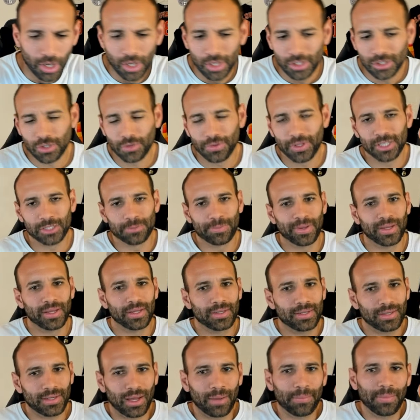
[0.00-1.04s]
So there's
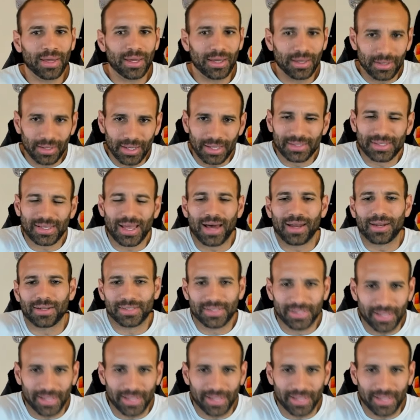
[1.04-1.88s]
been, I mean, it's kind of